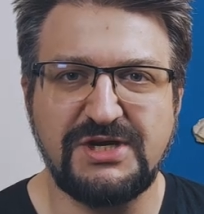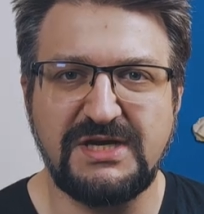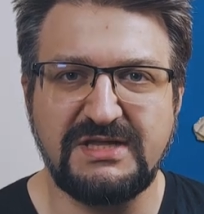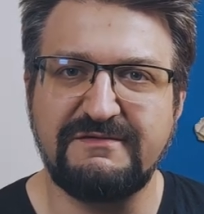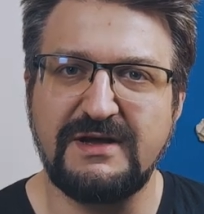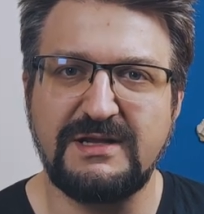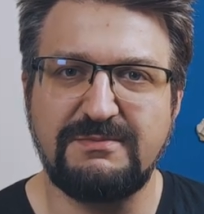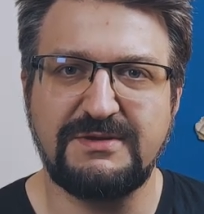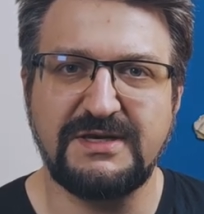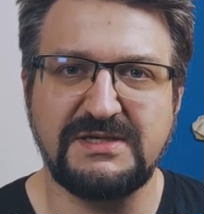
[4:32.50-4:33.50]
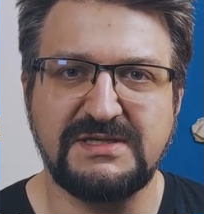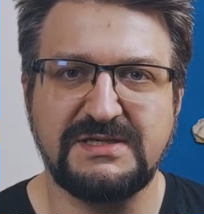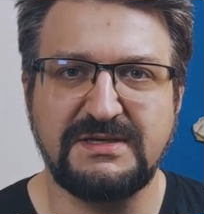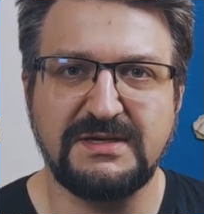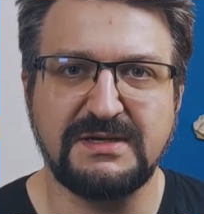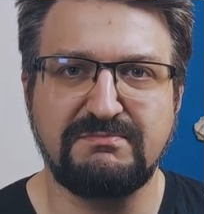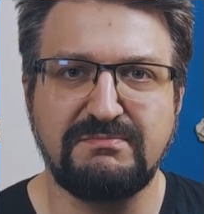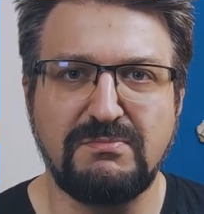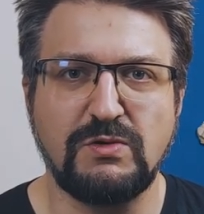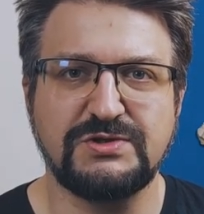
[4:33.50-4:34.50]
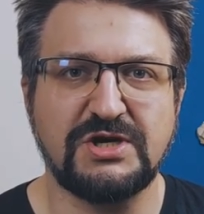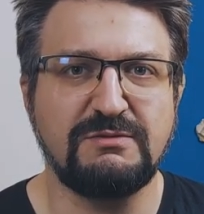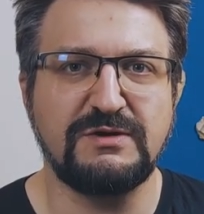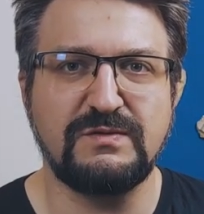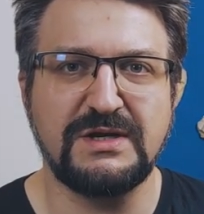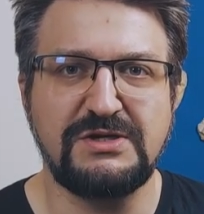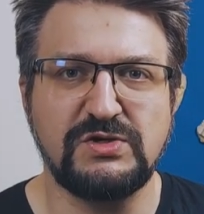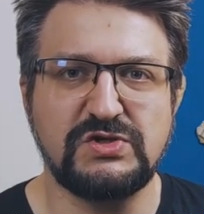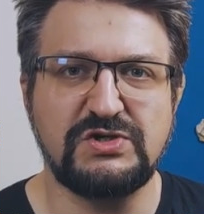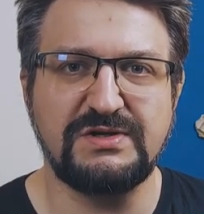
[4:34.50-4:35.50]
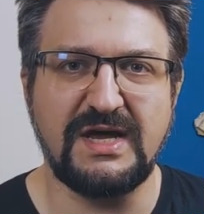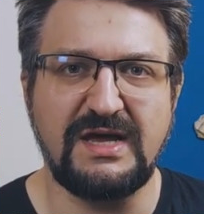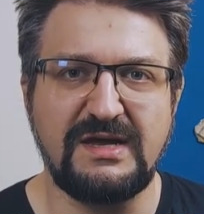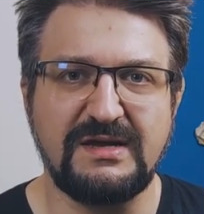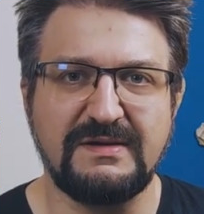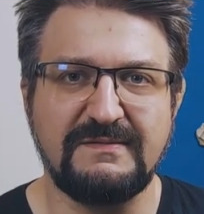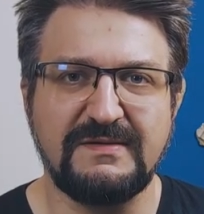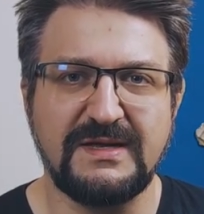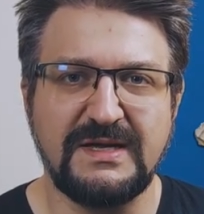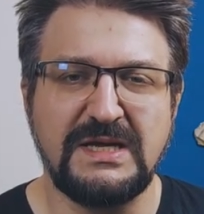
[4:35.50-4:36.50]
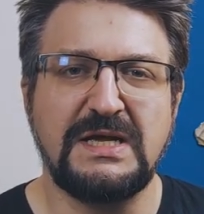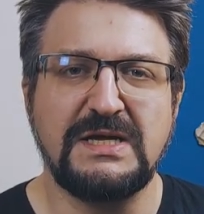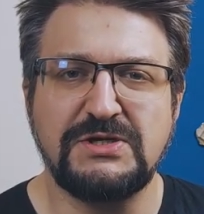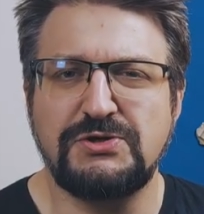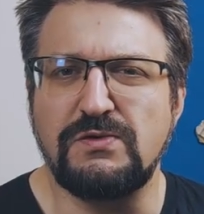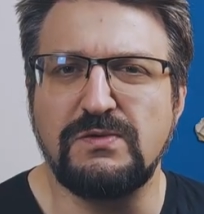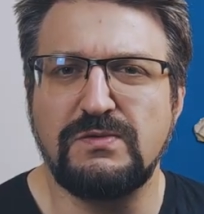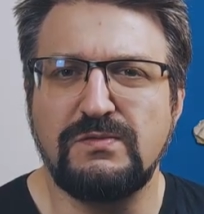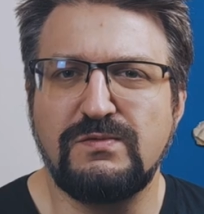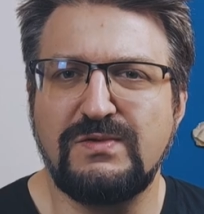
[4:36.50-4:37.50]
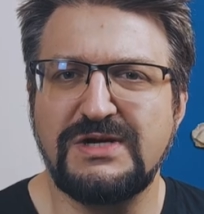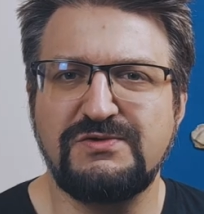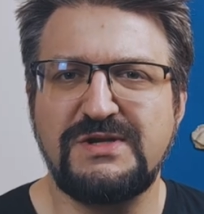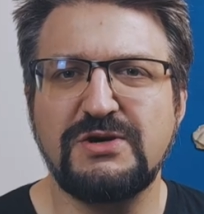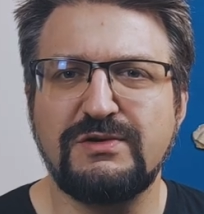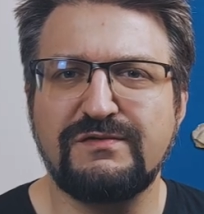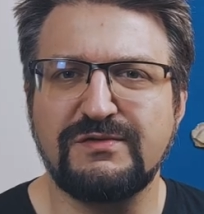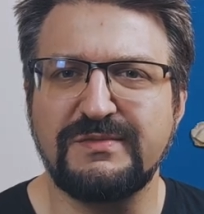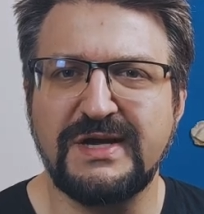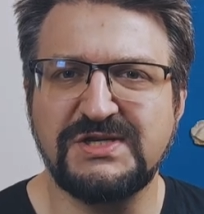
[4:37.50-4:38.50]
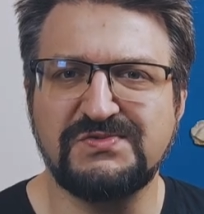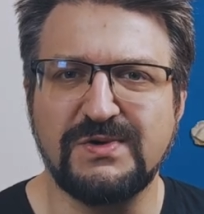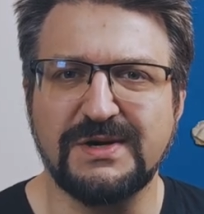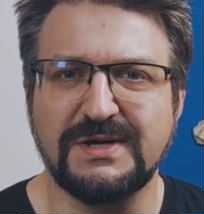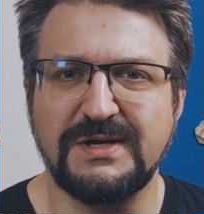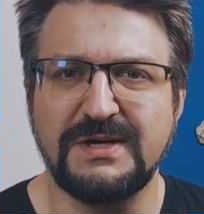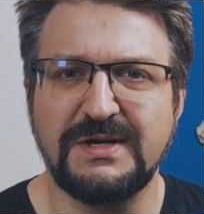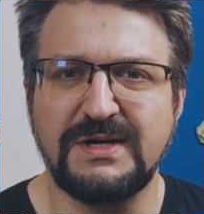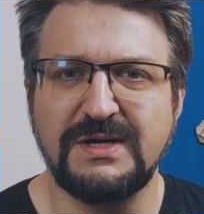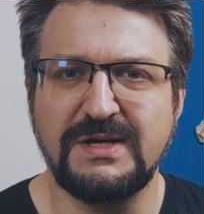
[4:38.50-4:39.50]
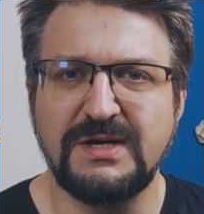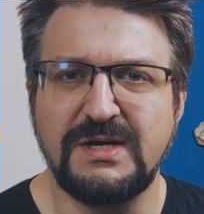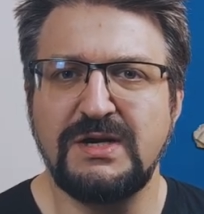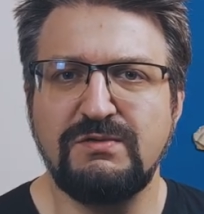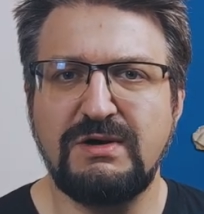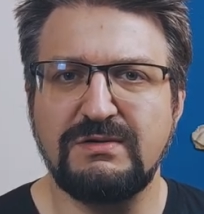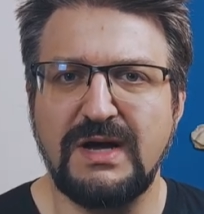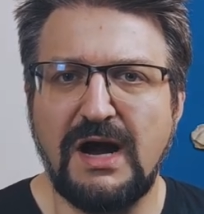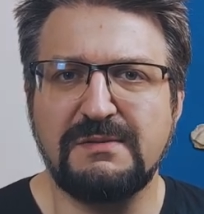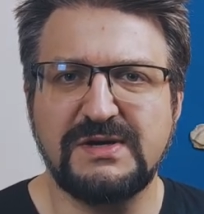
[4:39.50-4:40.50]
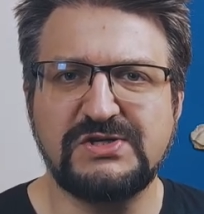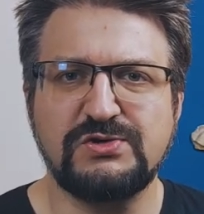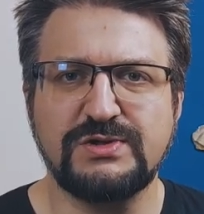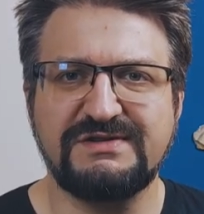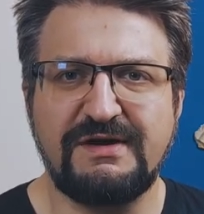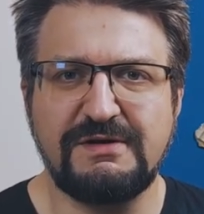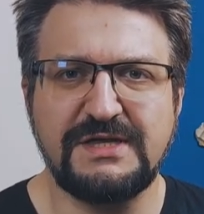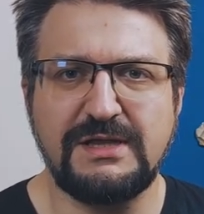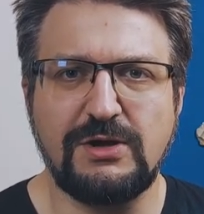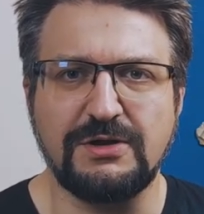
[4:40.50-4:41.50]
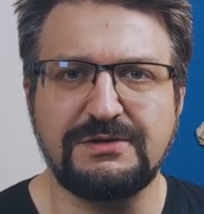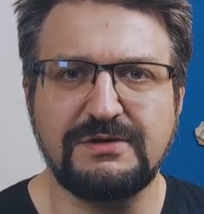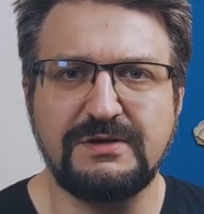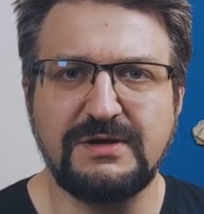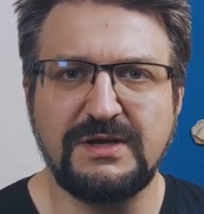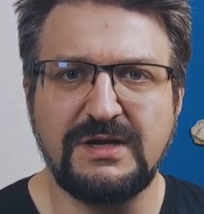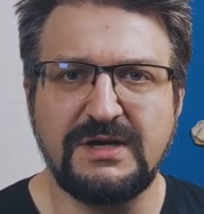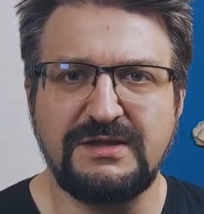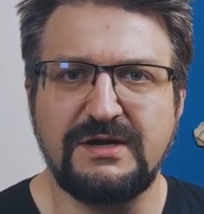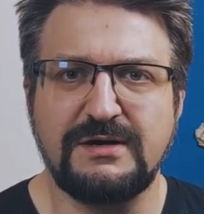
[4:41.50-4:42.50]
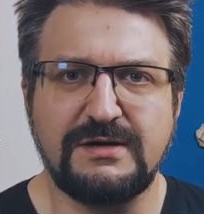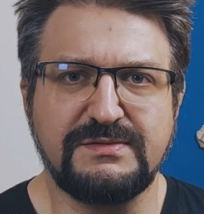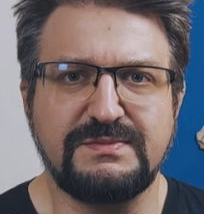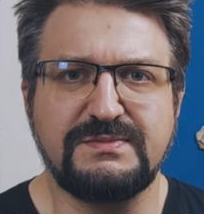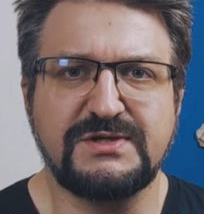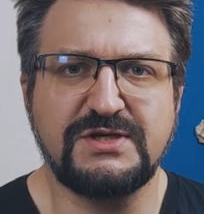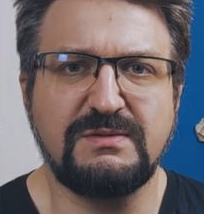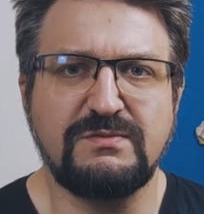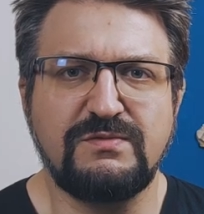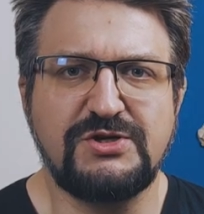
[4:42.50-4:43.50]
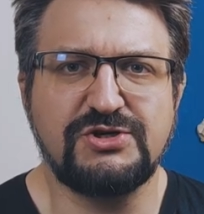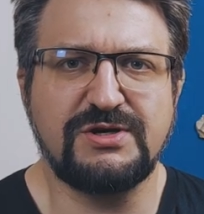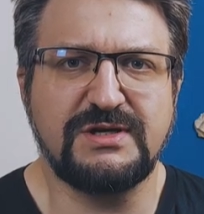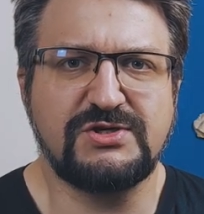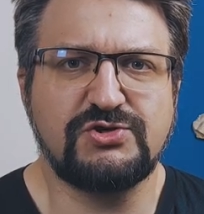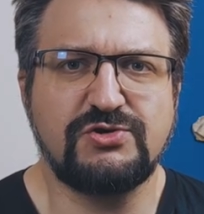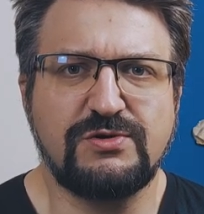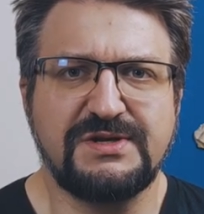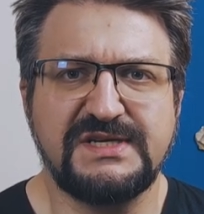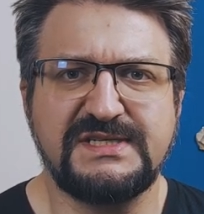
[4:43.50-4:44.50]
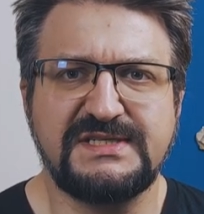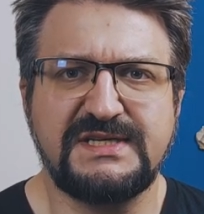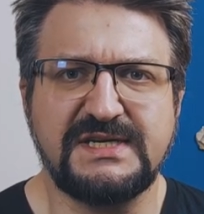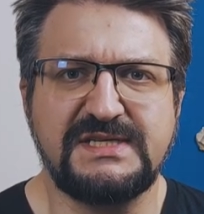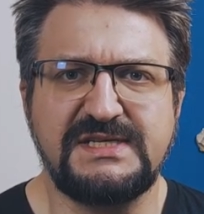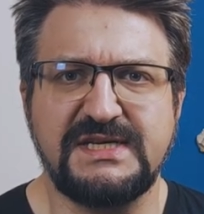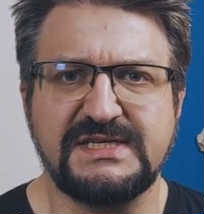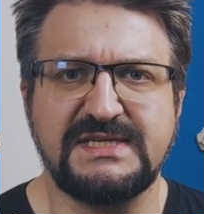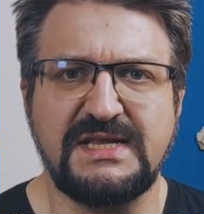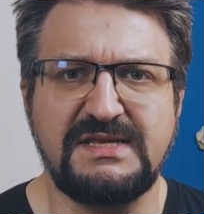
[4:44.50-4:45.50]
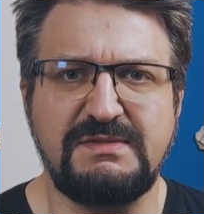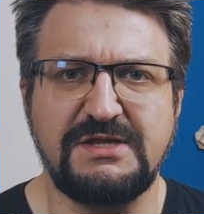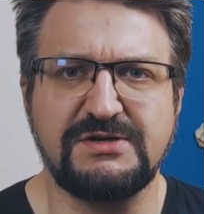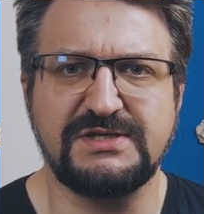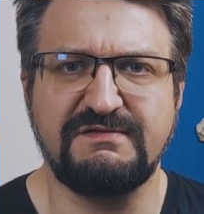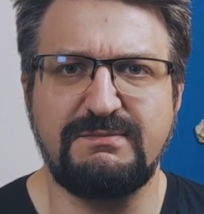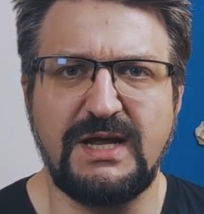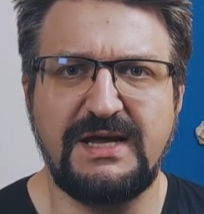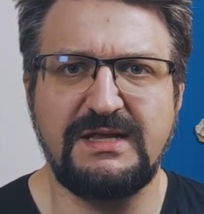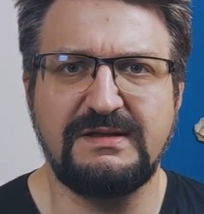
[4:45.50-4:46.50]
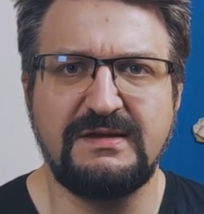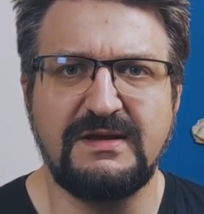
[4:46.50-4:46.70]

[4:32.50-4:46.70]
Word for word: he developed is the most common one used today. So, what do we know from his work? Well, arming swords varied a lot. There are some which are as short as 66 centimeters of blade,